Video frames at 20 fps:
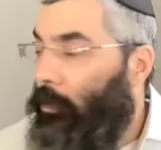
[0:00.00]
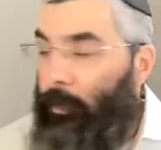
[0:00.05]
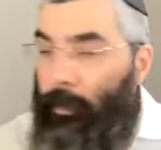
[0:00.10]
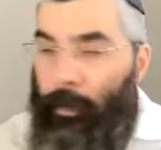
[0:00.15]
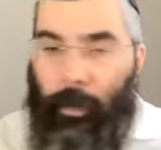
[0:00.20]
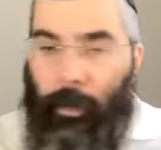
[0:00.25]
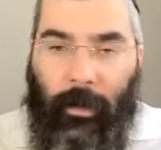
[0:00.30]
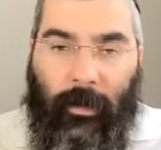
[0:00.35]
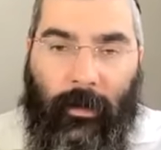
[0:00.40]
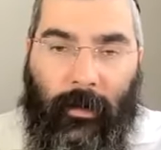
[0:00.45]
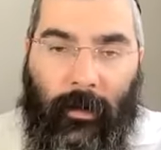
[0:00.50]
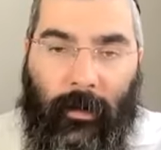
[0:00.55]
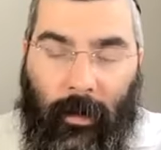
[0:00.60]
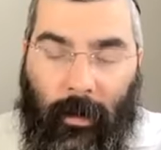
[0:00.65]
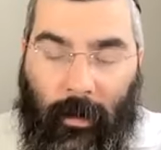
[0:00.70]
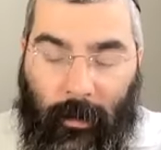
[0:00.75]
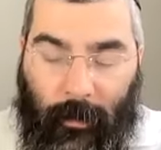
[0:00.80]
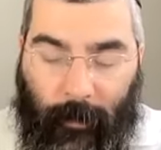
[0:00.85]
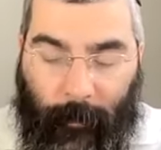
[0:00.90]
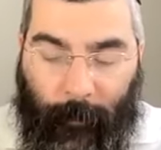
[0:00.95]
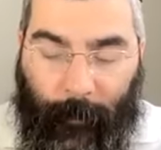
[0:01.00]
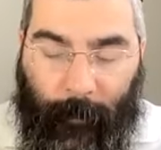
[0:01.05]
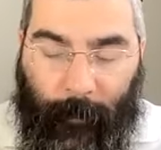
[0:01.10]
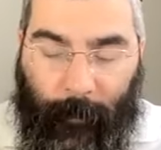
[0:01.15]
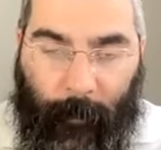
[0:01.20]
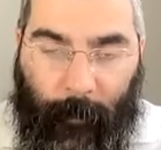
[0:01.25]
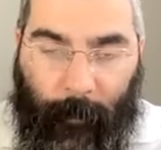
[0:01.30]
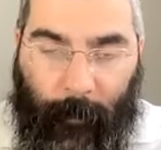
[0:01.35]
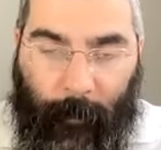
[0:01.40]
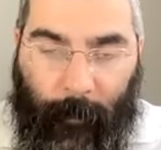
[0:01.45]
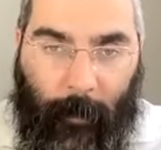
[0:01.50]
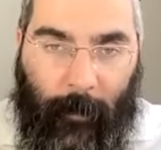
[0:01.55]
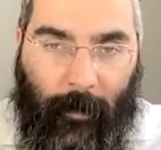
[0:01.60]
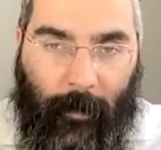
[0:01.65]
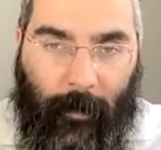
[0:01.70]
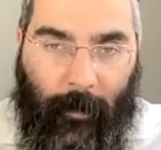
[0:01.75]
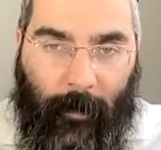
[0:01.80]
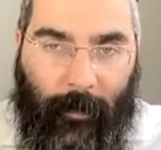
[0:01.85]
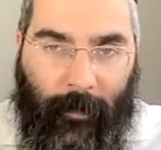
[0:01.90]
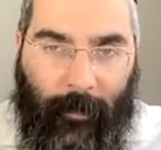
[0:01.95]
put
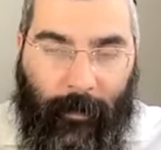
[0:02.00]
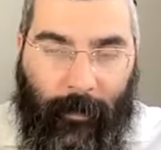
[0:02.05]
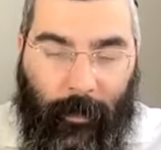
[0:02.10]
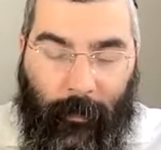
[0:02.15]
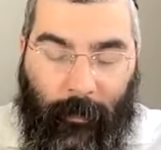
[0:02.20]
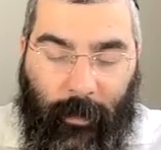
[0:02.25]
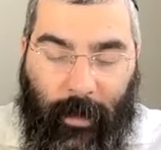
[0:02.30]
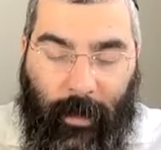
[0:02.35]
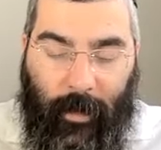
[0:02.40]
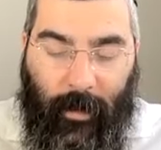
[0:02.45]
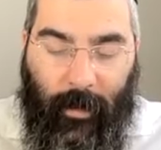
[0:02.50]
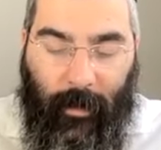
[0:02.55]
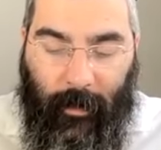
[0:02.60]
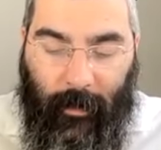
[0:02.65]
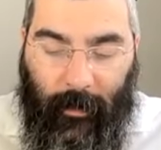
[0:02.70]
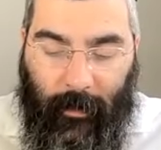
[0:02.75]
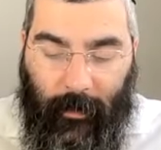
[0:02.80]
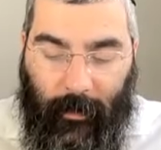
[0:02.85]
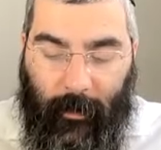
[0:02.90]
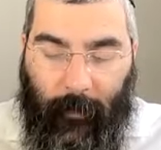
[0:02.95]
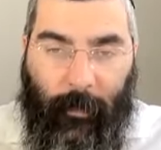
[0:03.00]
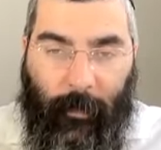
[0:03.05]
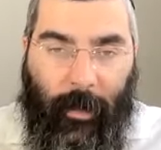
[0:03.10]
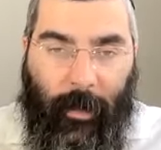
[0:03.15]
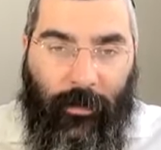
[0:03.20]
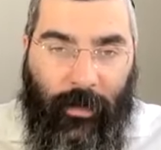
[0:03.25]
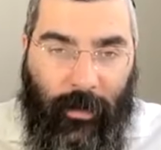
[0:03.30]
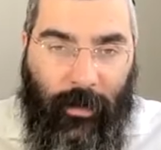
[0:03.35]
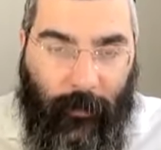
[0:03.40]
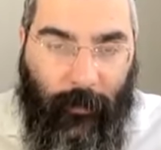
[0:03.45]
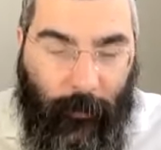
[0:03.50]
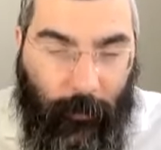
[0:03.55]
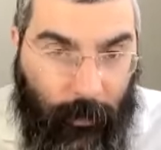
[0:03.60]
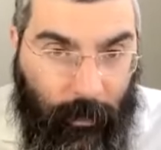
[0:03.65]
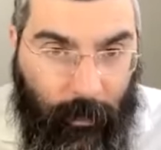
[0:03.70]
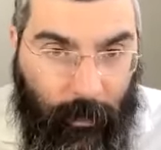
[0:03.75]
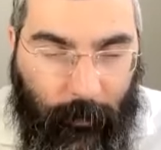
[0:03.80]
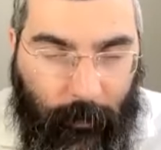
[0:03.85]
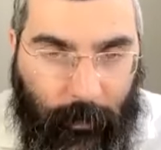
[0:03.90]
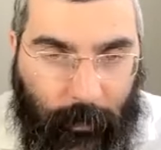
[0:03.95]
you get a blood
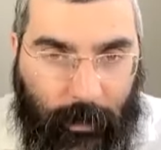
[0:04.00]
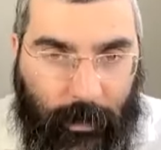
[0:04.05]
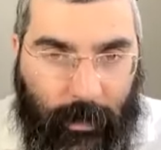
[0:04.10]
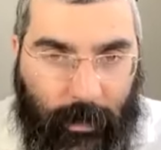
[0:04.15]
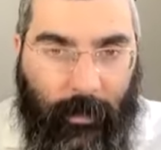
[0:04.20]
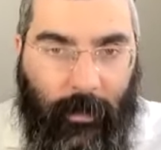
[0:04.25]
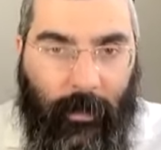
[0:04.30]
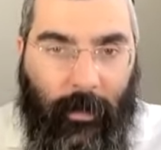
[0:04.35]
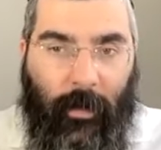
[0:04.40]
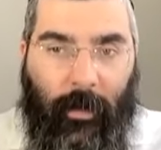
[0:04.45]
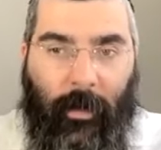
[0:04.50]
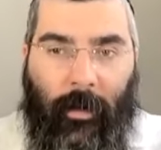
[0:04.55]
transfusion